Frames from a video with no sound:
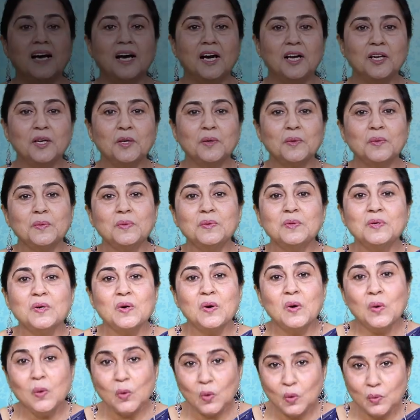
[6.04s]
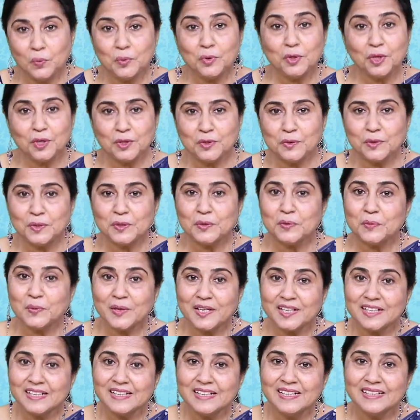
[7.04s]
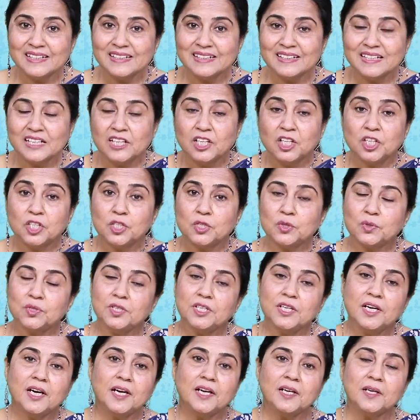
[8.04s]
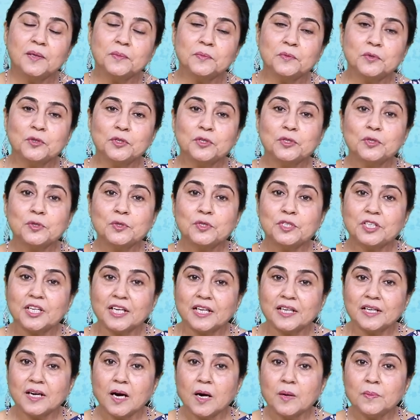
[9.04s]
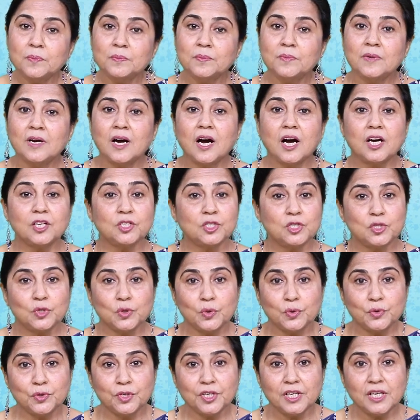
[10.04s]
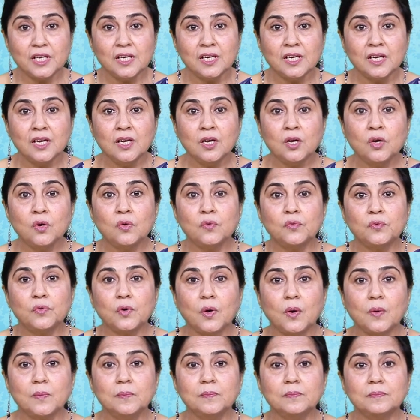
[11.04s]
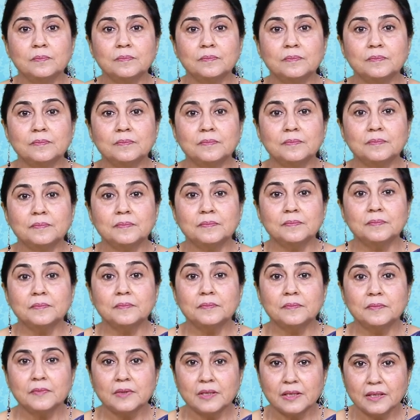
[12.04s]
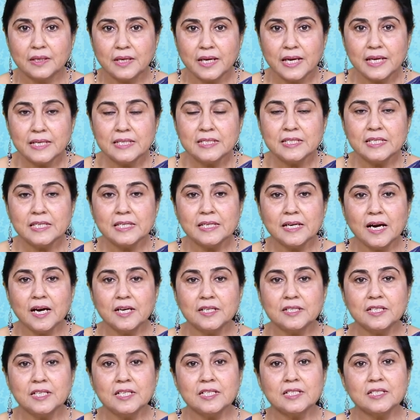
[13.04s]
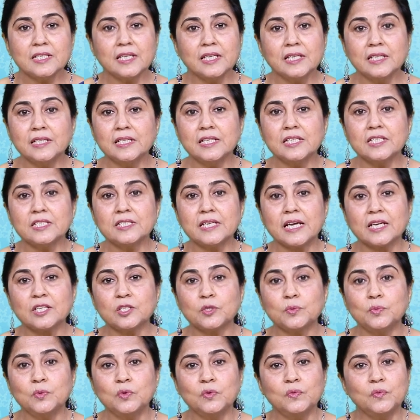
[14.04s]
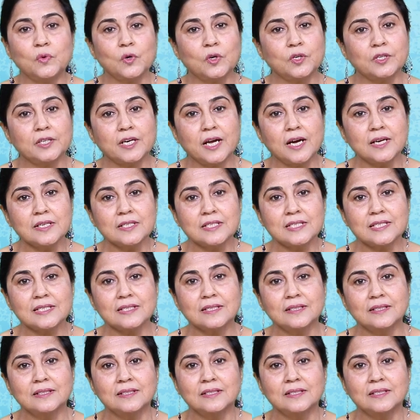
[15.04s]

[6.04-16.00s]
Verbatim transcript: Hello, hope you are doing well. Today I am going to take up a story from NCERT's English textbook for class